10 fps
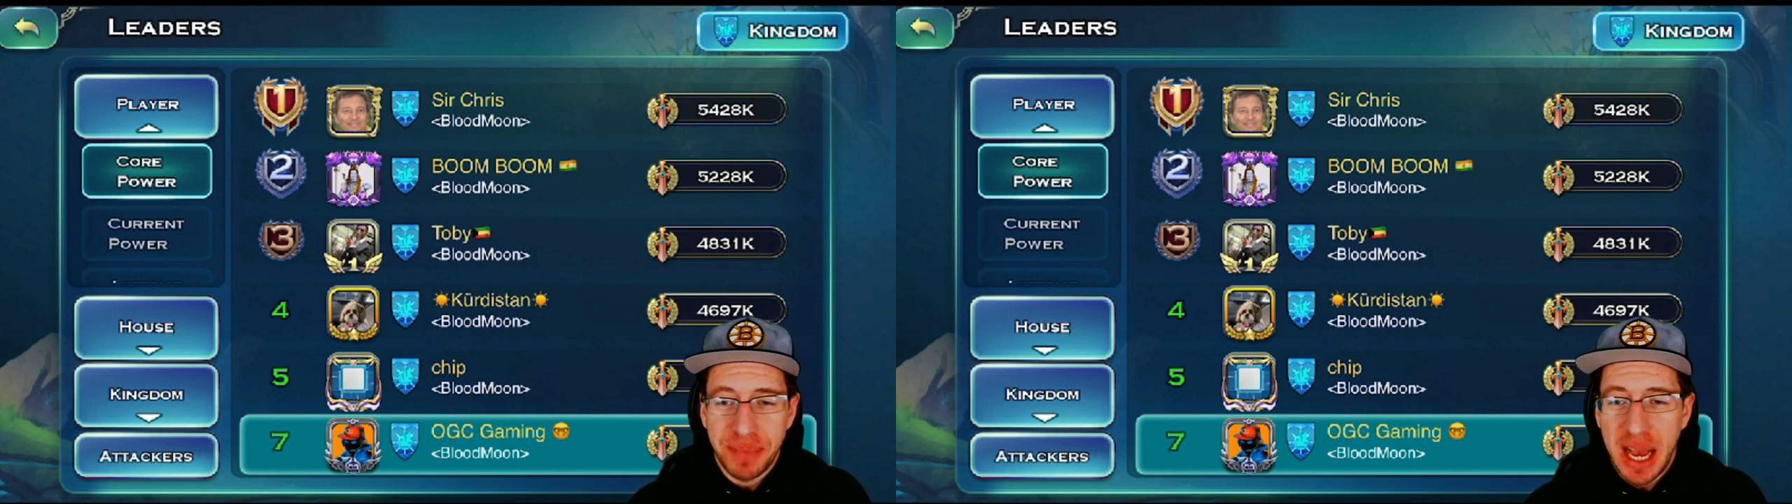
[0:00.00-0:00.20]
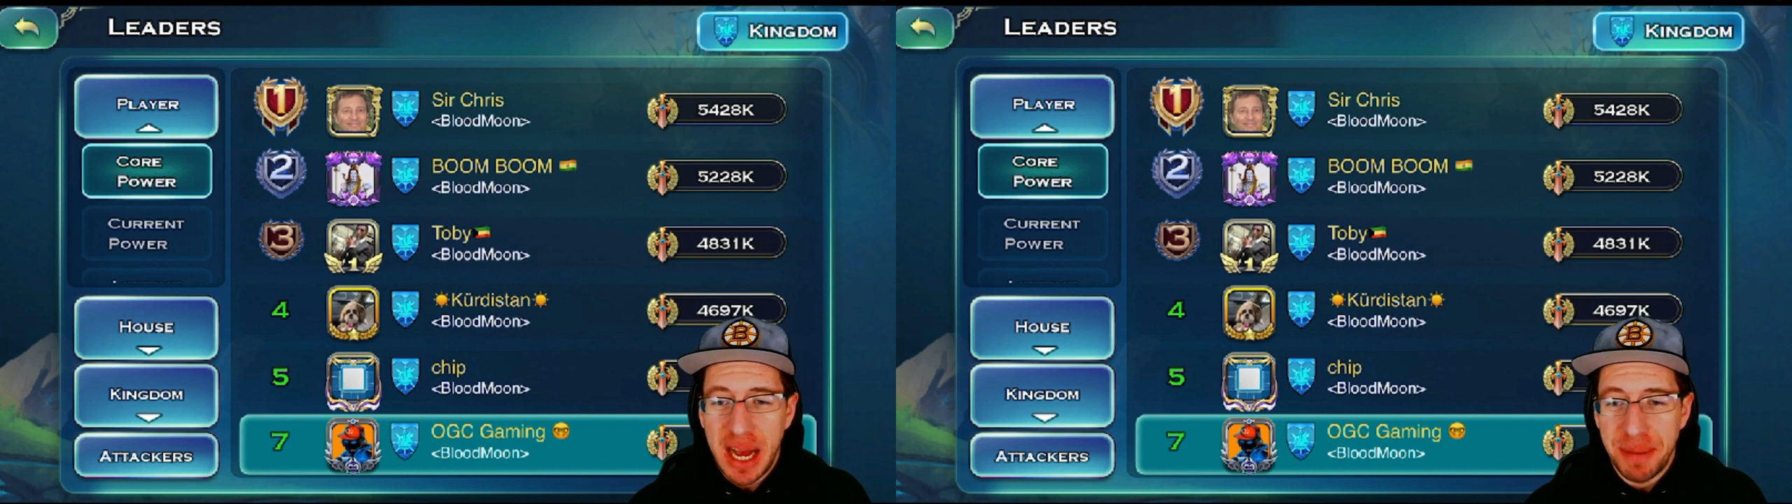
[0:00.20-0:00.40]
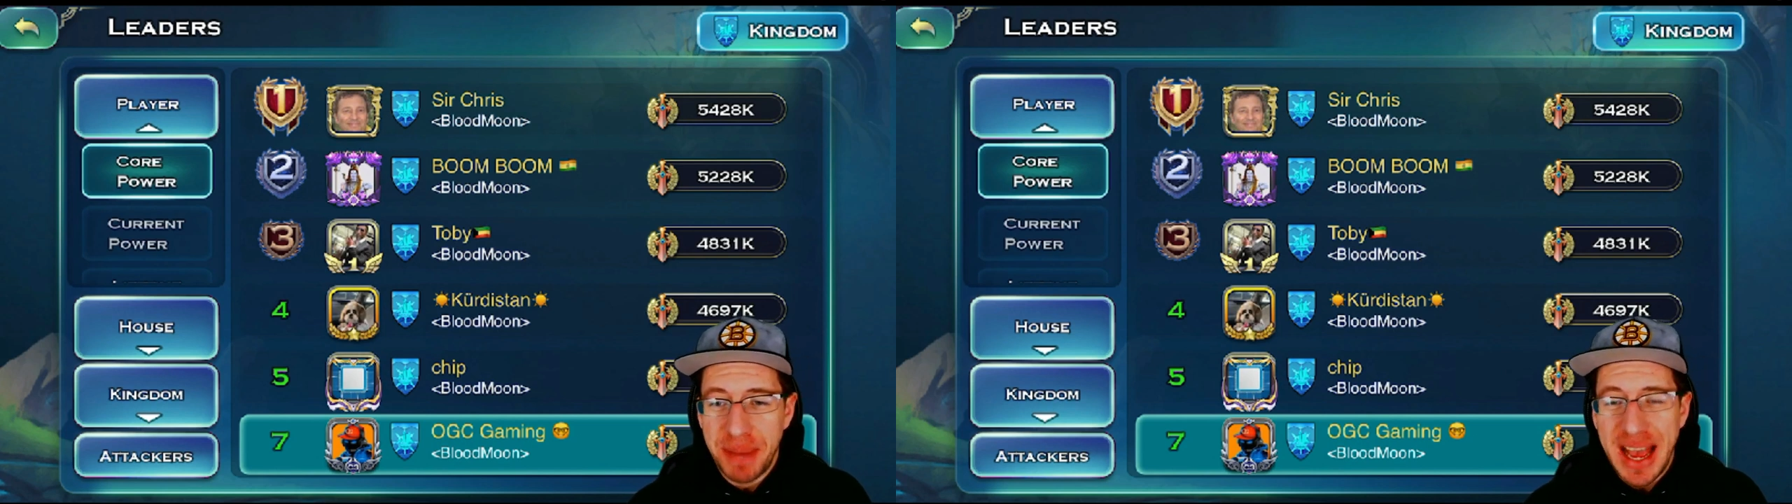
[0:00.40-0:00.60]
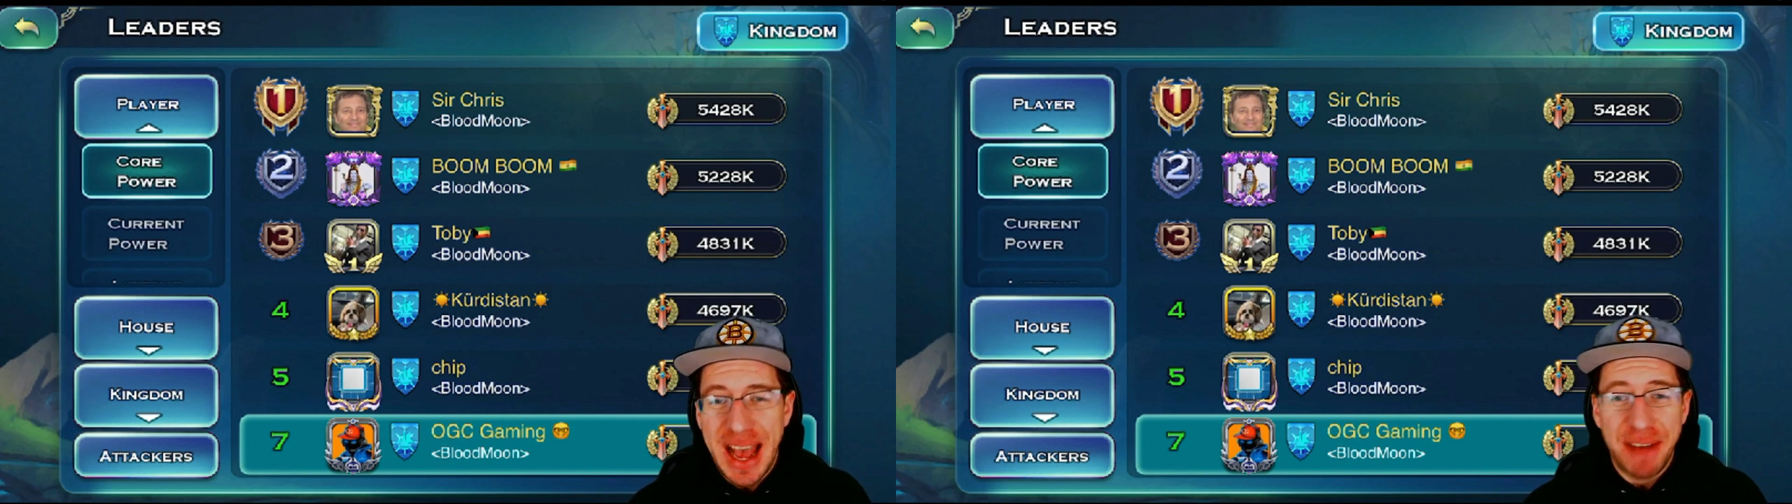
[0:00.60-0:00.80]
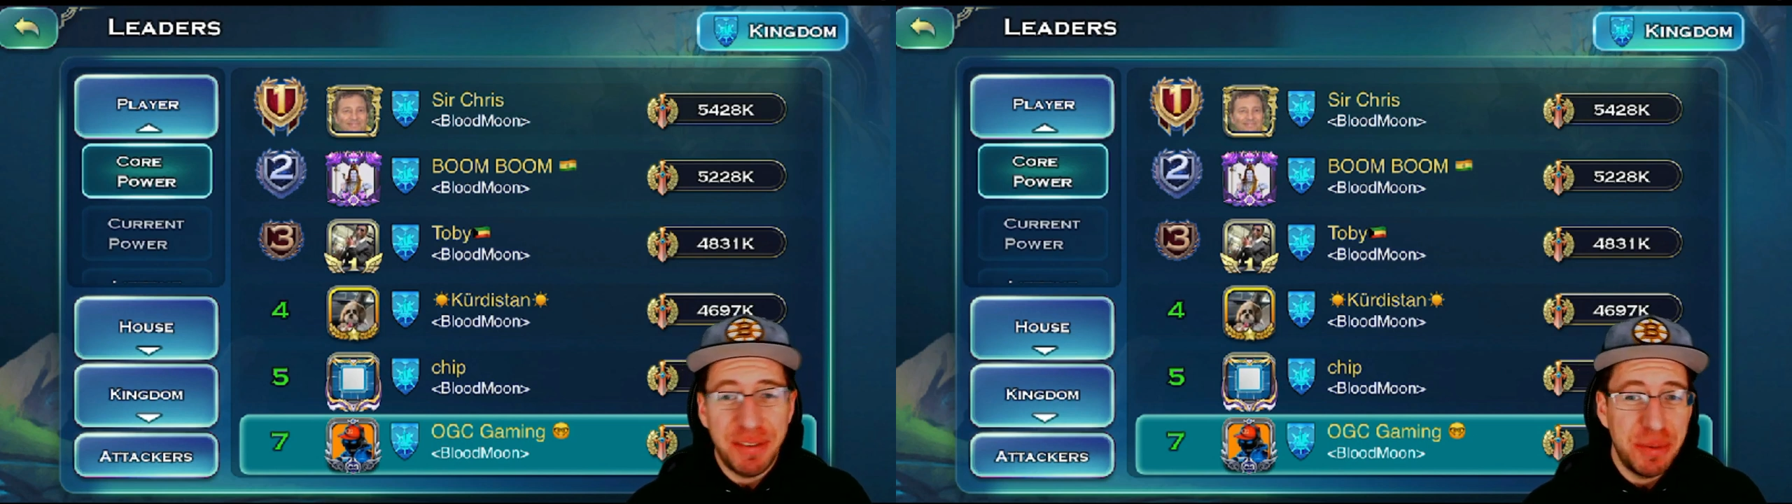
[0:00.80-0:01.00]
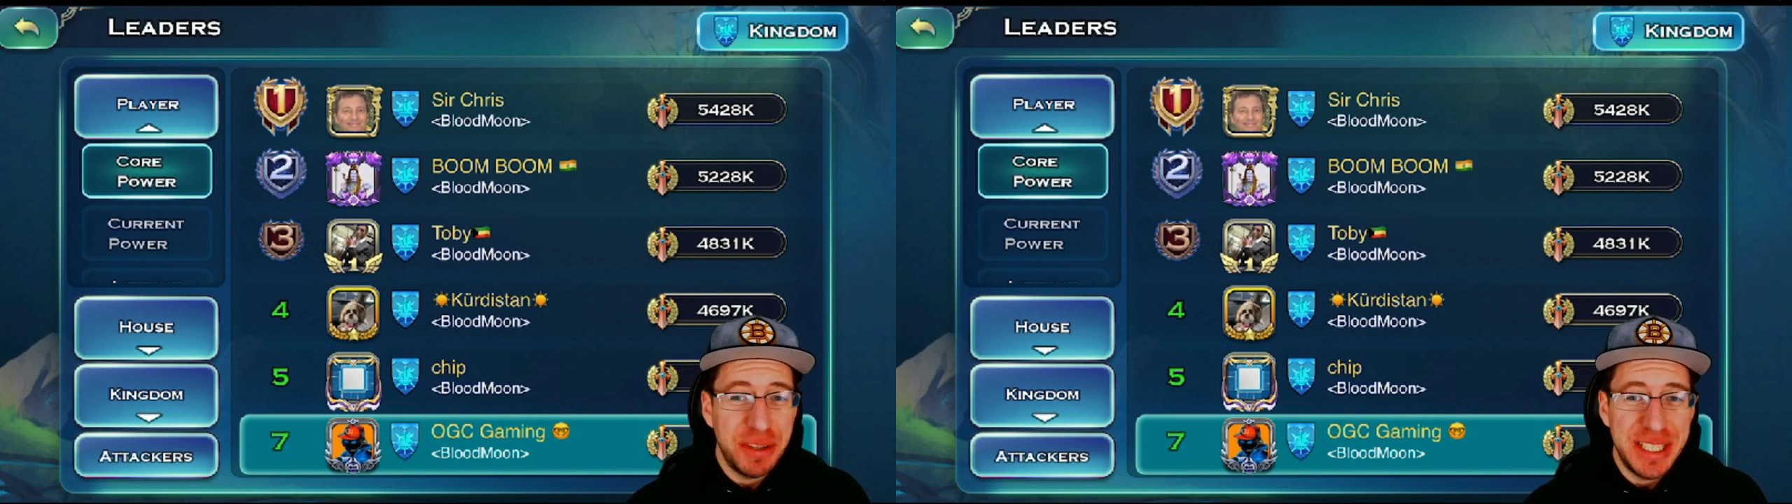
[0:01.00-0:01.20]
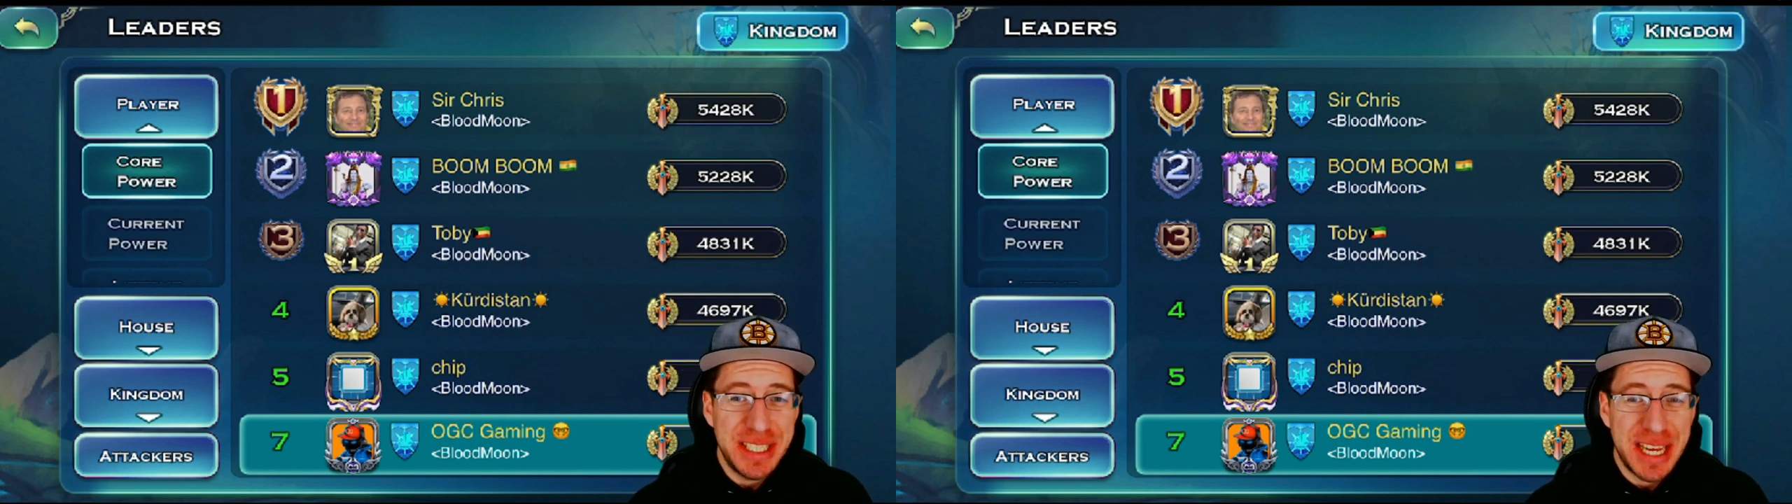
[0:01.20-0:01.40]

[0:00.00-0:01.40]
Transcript: I have to put these